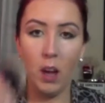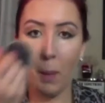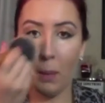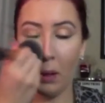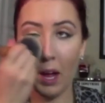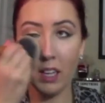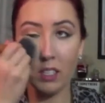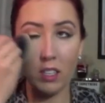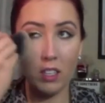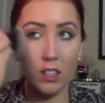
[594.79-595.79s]
apply it
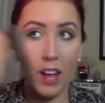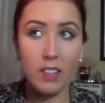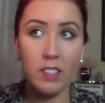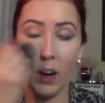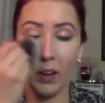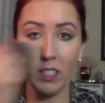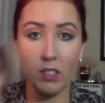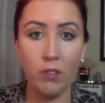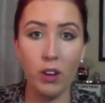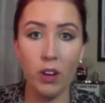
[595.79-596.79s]
to the lightest areas
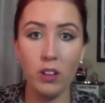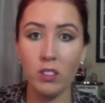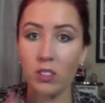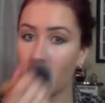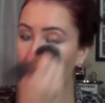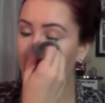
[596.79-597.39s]
first.